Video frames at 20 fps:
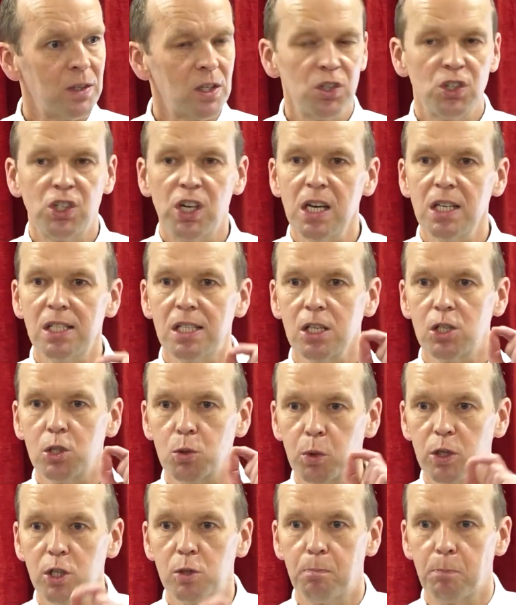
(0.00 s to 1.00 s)
Jesus
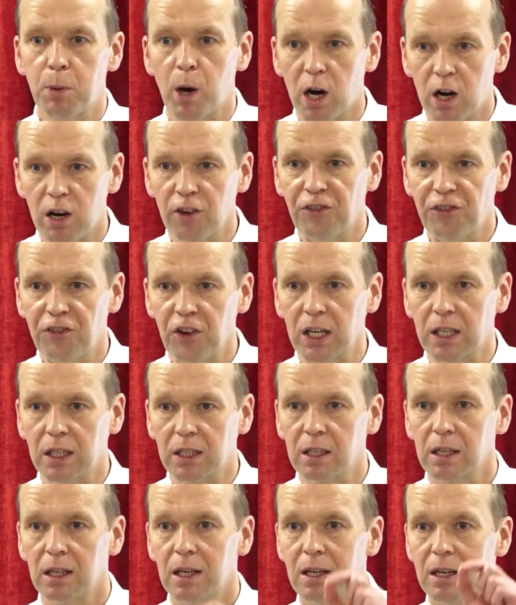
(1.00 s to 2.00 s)
was
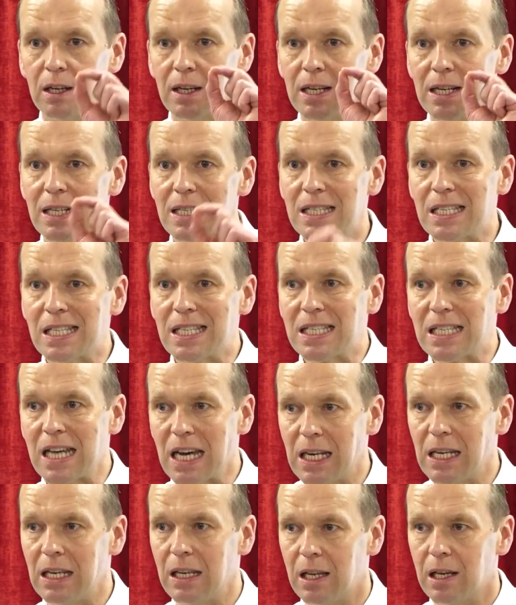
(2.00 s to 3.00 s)
perfect
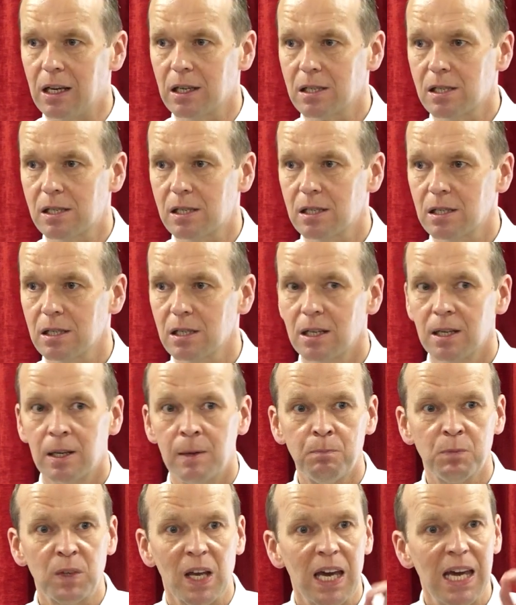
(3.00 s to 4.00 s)
sinless.
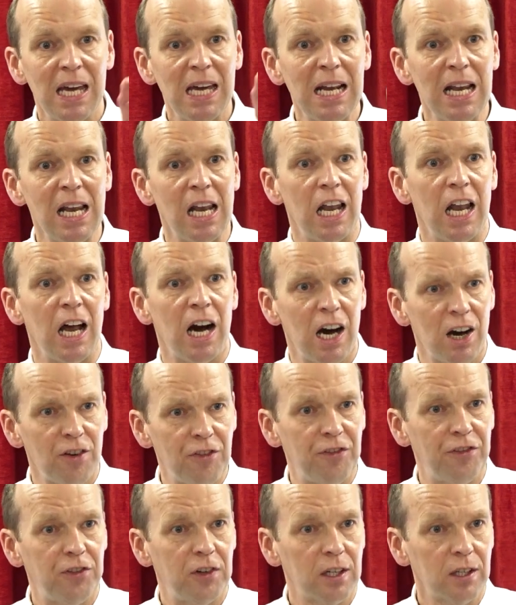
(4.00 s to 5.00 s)
He
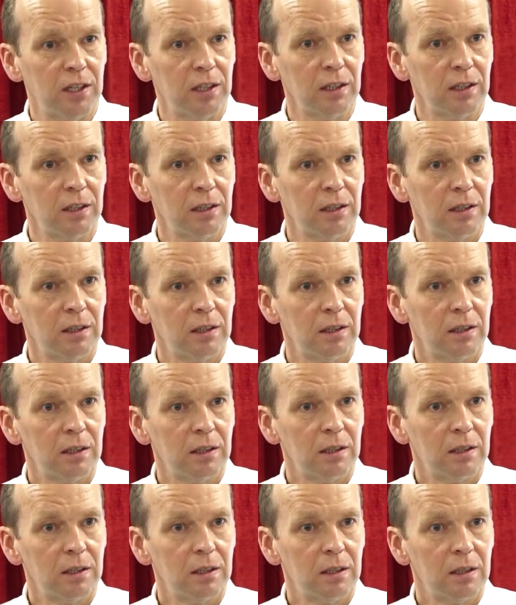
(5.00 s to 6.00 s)
loved.
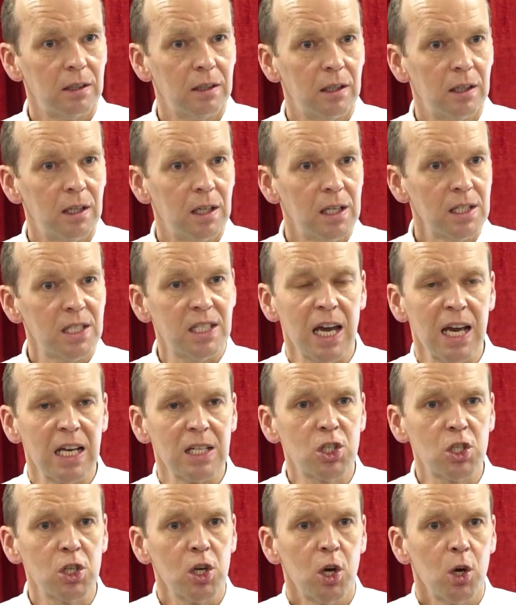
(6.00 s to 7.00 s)

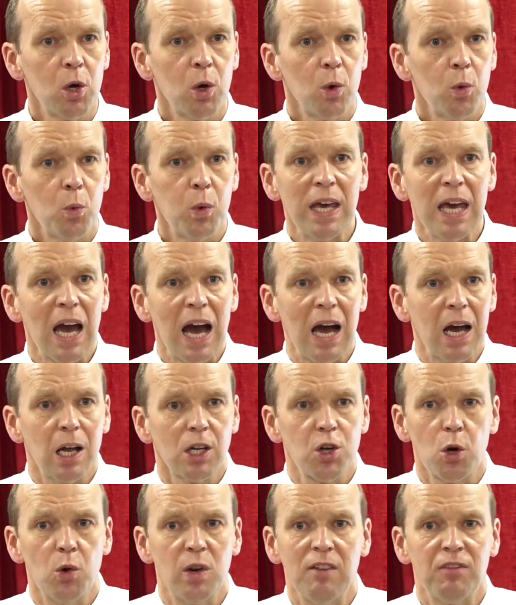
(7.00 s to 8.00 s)
Saints, we
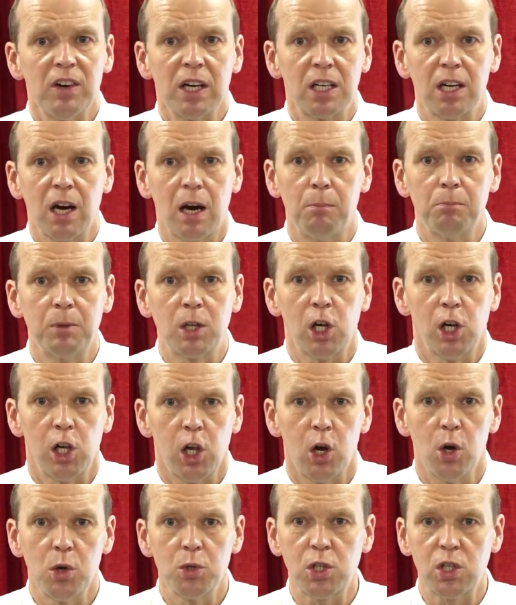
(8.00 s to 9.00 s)
don't even come
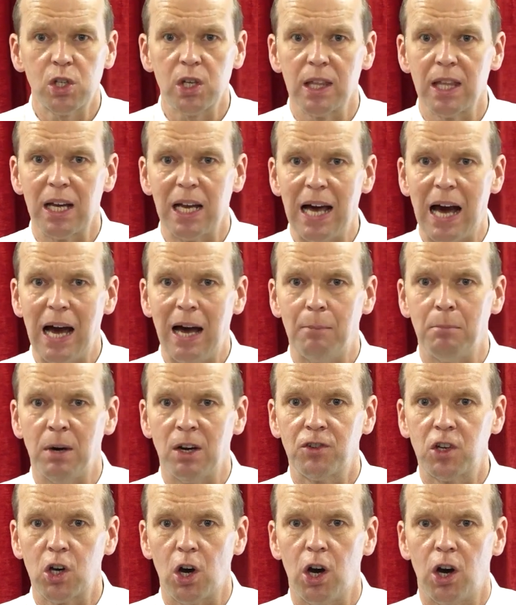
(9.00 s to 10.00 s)
close to the Lamb
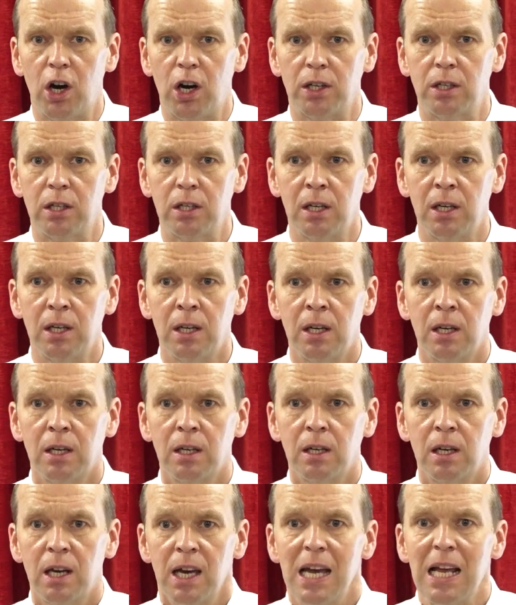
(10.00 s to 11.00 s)
of God.
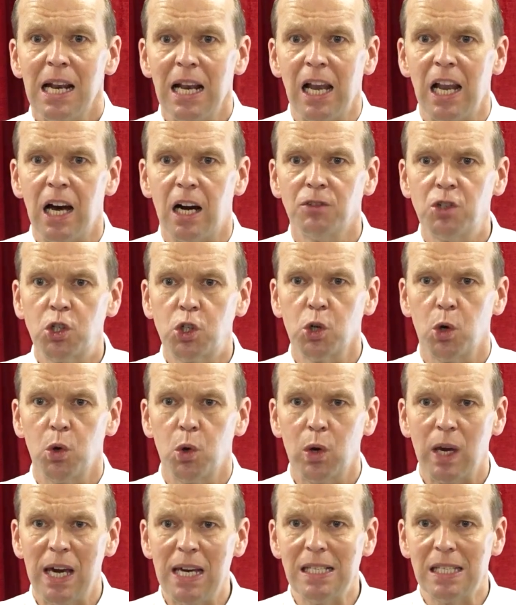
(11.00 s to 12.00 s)
He loves
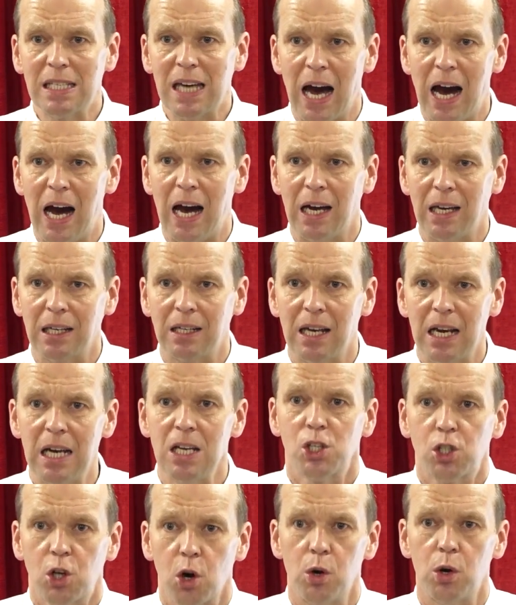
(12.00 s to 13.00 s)
you. He's kind.
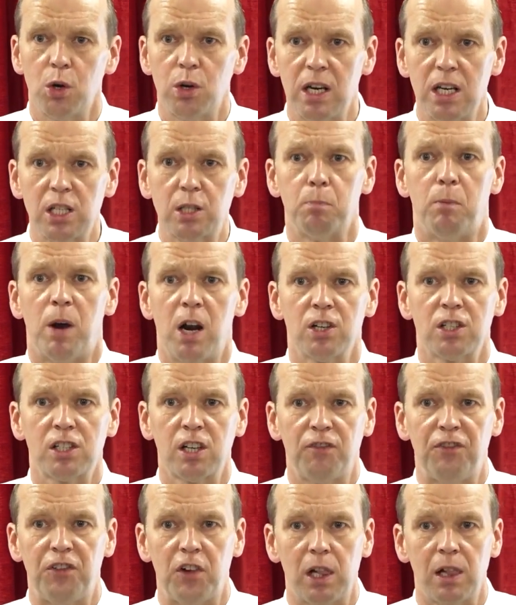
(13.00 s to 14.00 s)
He's good. He's
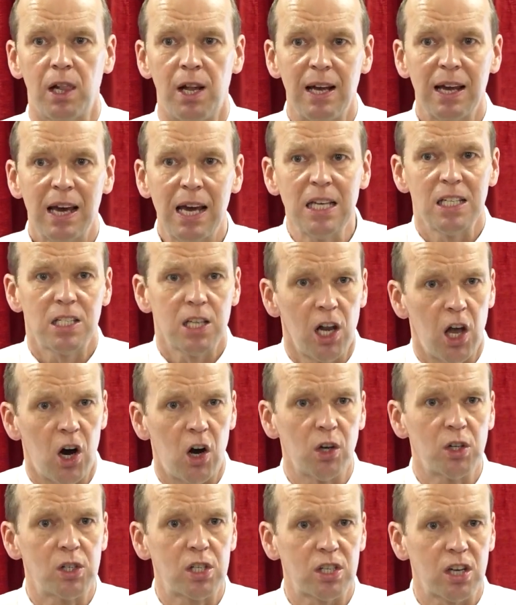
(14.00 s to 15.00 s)
merciful. He's
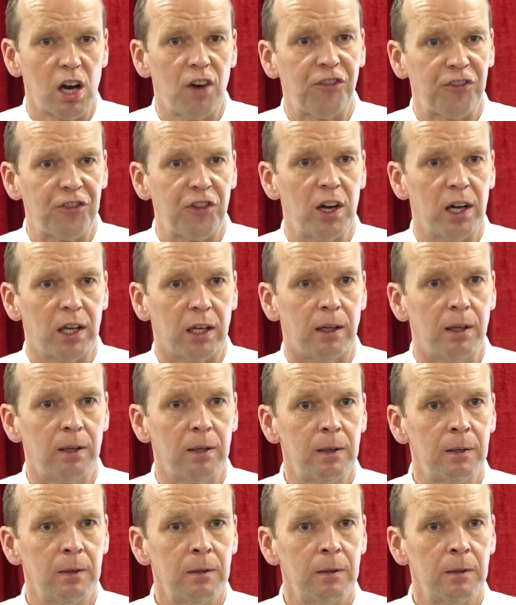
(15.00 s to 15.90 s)
long suffering.